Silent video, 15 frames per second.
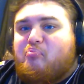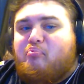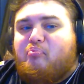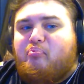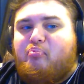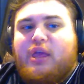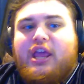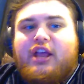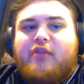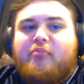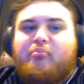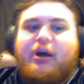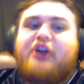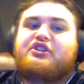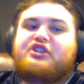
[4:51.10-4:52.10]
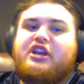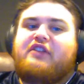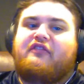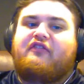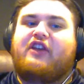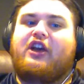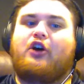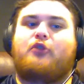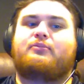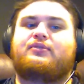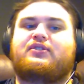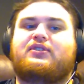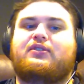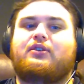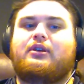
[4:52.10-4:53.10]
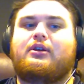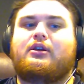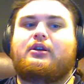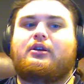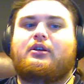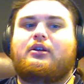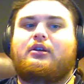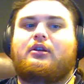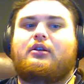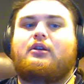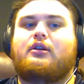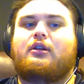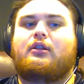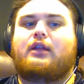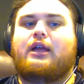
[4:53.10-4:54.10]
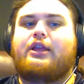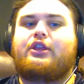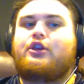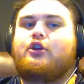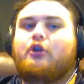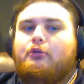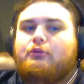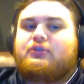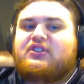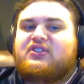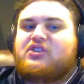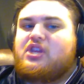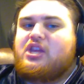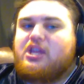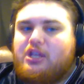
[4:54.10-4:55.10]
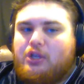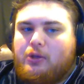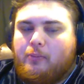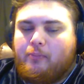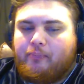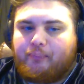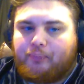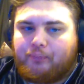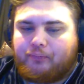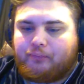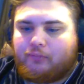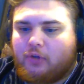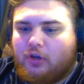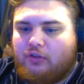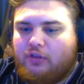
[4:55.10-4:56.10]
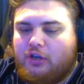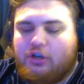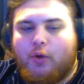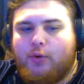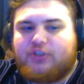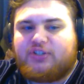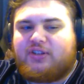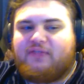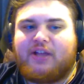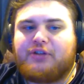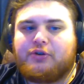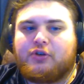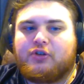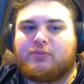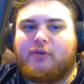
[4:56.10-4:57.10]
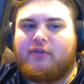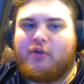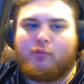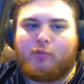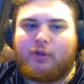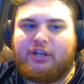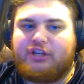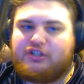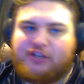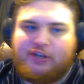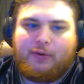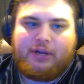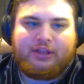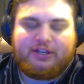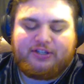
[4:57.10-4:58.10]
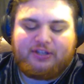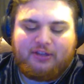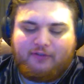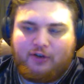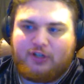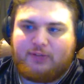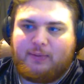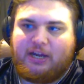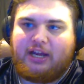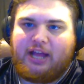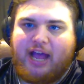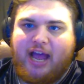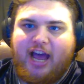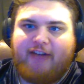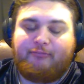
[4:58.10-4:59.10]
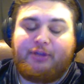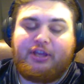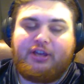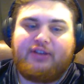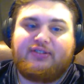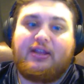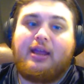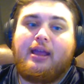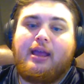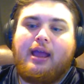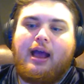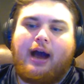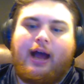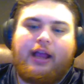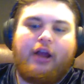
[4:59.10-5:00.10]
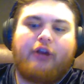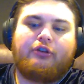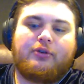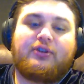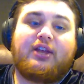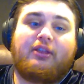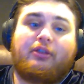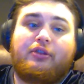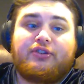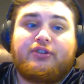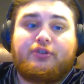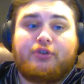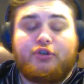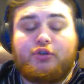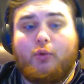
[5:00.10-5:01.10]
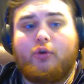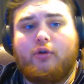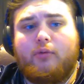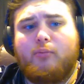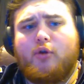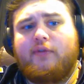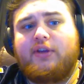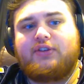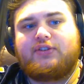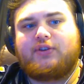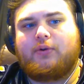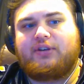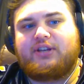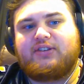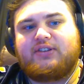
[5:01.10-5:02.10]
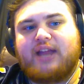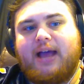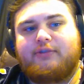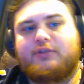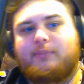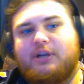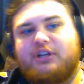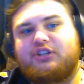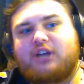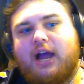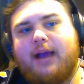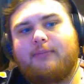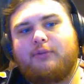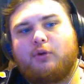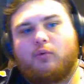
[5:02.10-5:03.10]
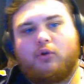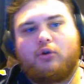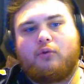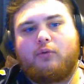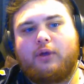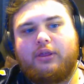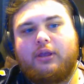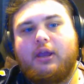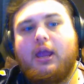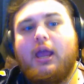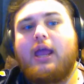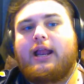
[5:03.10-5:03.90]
big budget films. Like, you don't see the newest Avengers movie really doing this in the first minute and a half, because I understand that this is a shorter movie, so it doesn't have as much time to work with. And